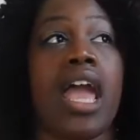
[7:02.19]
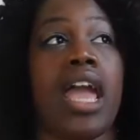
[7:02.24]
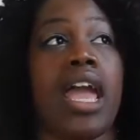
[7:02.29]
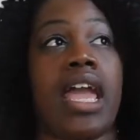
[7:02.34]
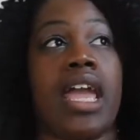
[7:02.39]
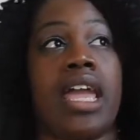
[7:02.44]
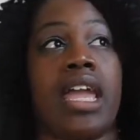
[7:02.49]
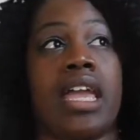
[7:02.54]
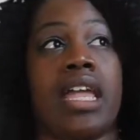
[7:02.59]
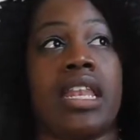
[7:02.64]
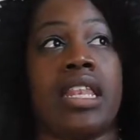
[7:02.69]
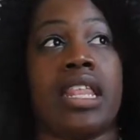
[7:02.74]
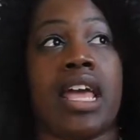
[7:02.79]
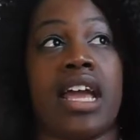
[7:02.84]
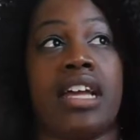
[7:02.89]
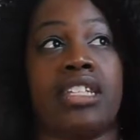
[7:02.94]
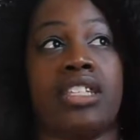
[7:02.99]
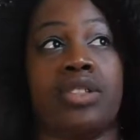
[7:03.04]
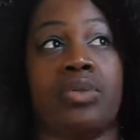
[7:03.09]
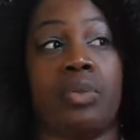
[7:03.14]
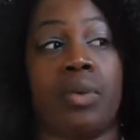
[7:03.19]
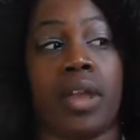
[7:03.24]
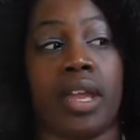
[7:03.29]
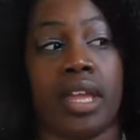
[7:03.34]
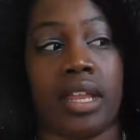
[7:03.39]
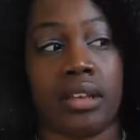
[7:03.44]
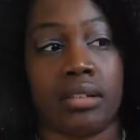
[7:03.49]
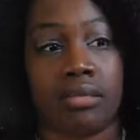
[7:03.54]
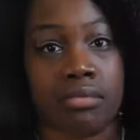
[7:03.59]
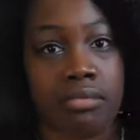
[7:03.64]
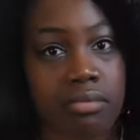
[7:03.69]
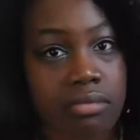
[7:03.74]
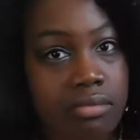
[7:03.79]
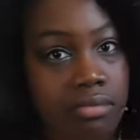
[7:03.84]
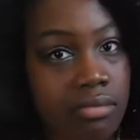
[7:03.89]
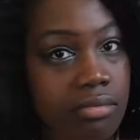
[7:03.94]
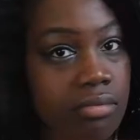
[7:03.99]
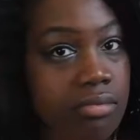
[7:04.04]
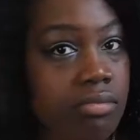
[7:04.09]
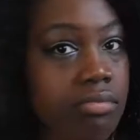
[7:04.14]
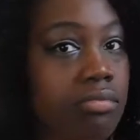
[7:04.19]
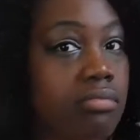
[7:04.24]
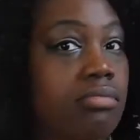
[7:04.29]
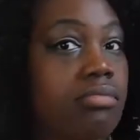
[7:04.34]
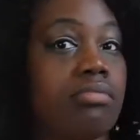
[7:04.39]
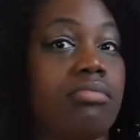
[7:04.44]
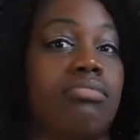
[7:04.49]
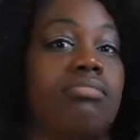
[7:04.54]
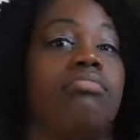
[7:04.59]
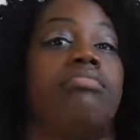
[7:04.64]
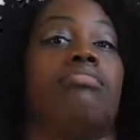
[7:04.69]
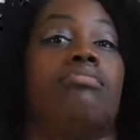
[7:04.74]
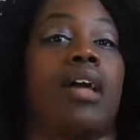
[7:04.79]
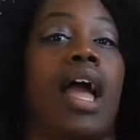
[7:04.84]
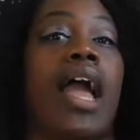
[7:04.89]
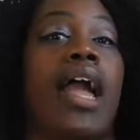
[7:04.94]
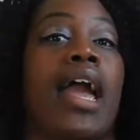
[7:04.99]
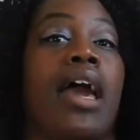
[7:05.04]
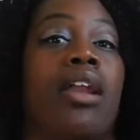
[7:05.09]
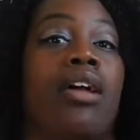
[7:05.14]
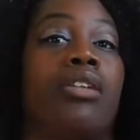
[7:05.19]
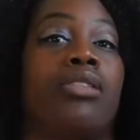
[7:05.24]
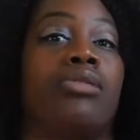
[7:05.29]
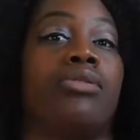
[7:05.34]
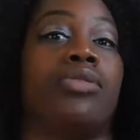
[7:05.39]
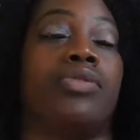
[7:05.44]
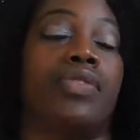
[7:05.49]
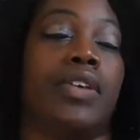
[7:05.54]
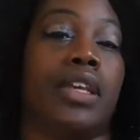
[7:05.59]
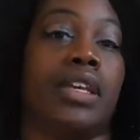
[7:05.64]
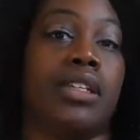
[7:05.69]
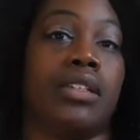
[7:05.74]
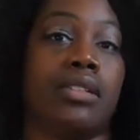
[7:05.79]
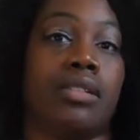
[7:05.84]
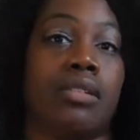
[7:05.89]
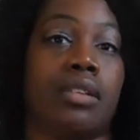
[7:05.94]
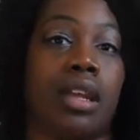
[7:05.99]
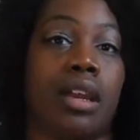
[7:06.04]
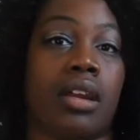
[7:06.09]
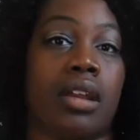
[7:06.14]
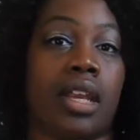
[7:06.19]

And that's when I got all those fees on there.